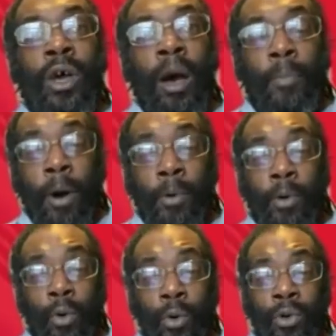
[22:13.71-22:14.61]
a
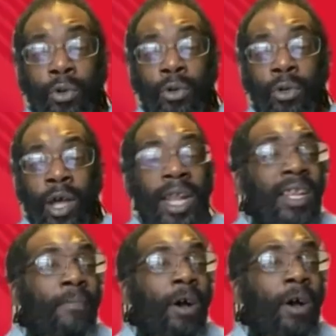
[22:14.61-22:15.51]
Popcaan and
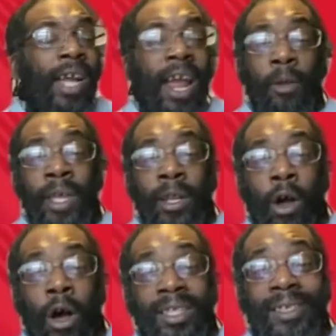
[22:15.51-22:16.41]
any other Caribbean
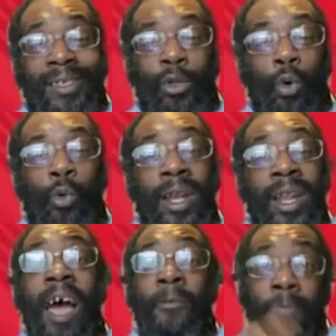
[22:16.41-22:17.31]
artist touring
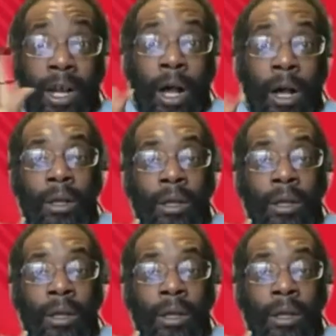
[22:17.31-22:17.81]
Africa.